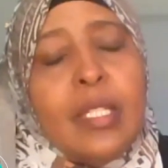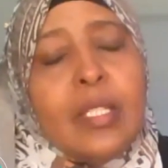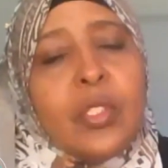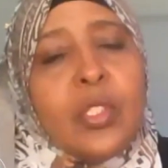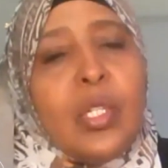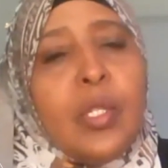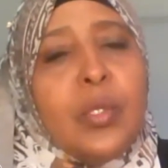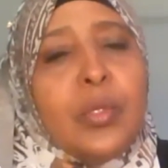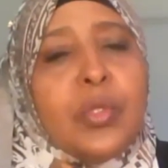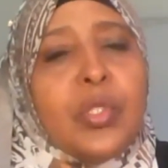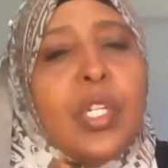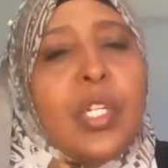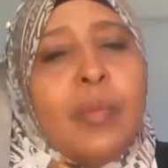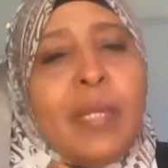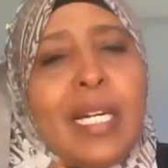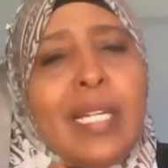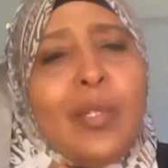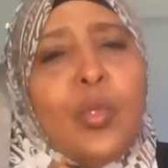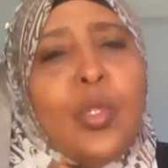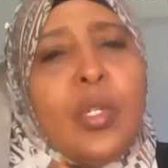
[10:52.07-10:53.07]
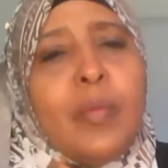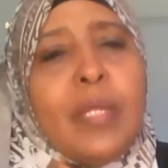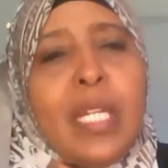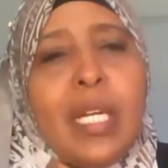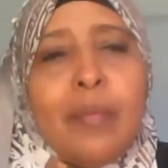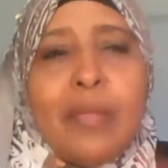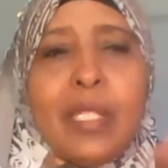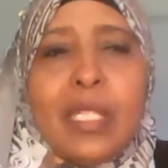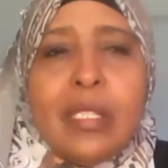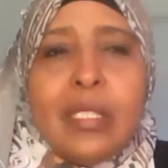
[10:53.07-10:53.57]
So Somali women,
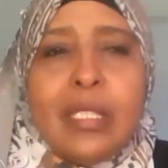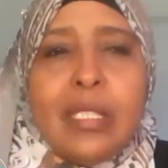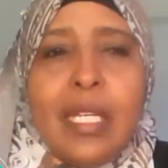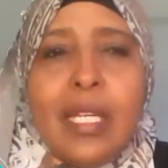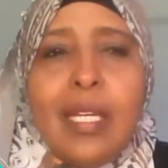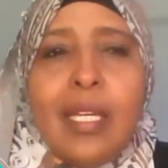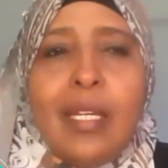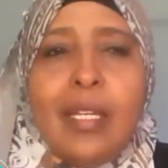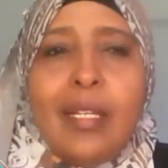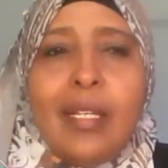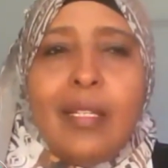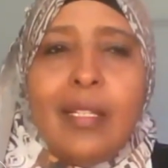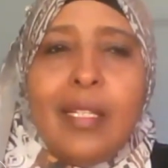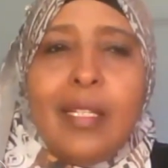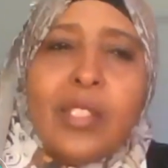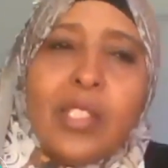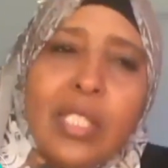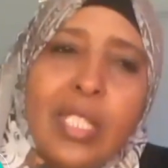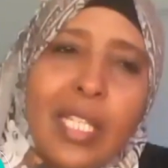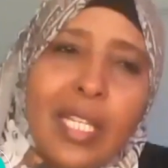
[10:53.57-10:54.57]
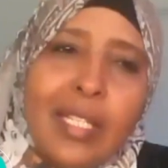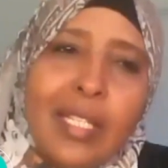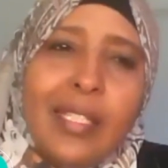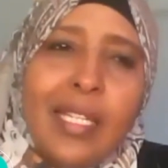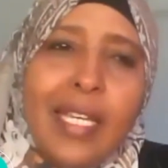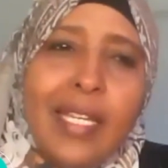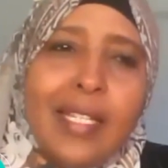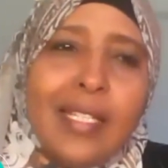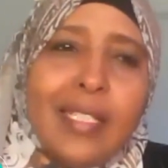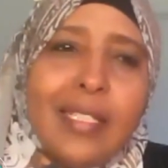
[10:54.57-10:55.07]
I'm not saying let's get
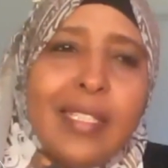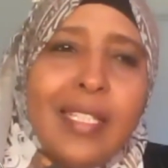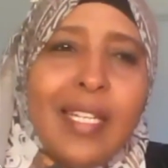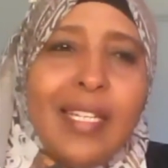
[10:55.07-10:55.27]
naked